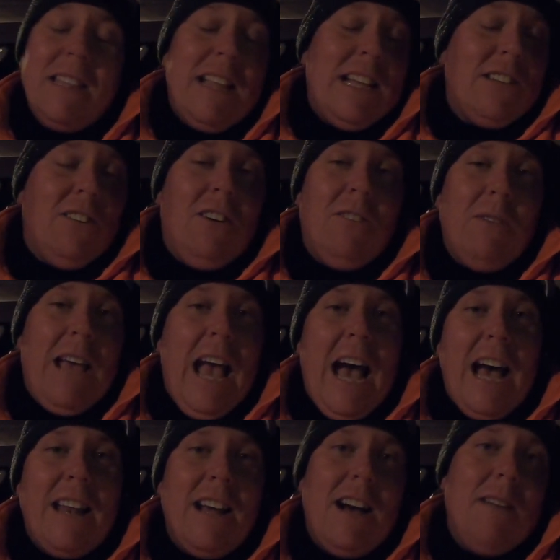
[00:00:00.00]
That's all we
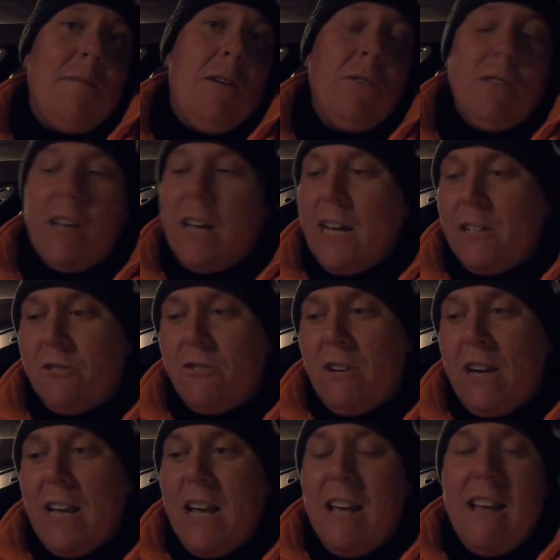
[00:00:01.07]
had. I'm out in the
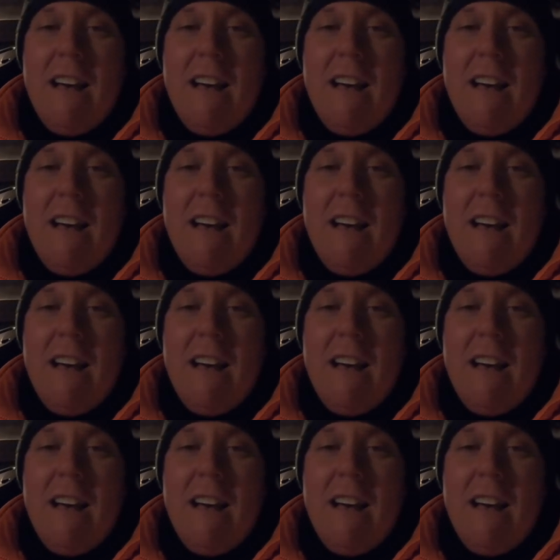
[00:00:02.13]
country.